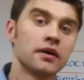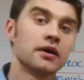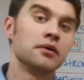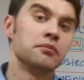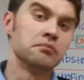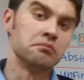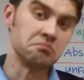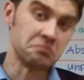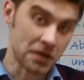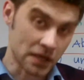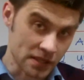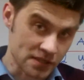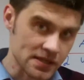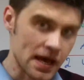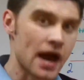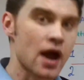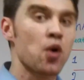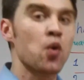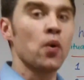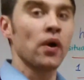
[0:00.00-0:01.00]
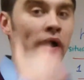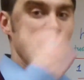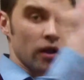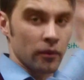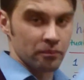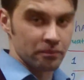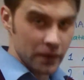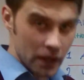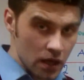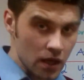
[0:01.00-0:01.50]
It means I
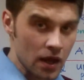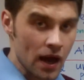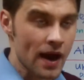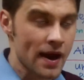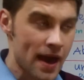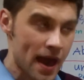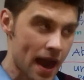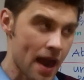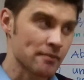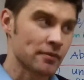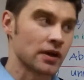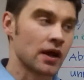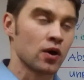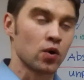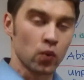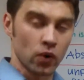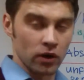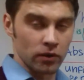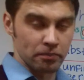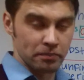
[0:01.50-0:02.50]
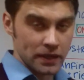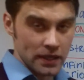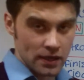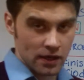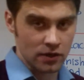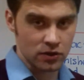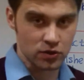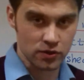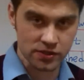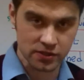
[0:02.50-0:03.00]
am and I will be
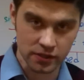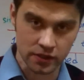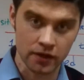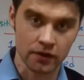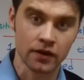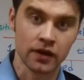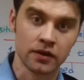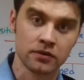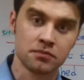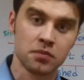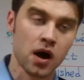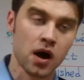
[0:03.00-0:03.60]
interested in